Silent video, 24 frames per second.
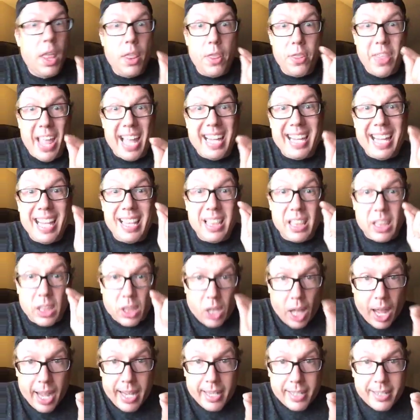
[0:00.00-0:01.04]
they can
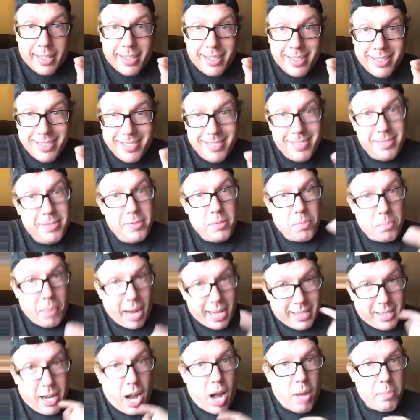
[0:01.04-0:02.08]
like
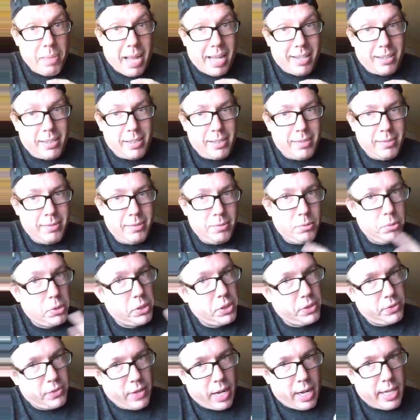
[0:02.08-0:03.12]
my comment,
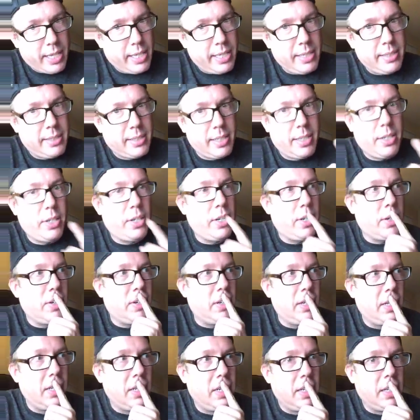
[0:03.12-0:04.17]
which is very easy to do
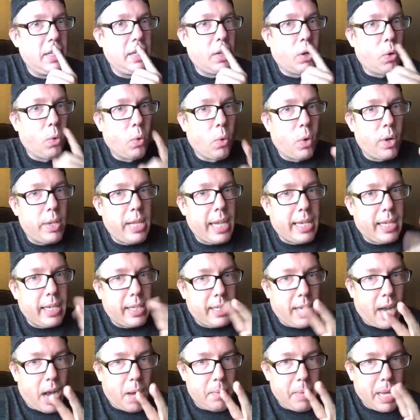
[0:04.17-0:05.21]
or they
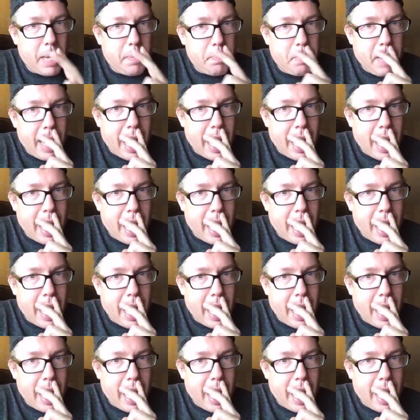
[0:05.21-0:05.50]
can comment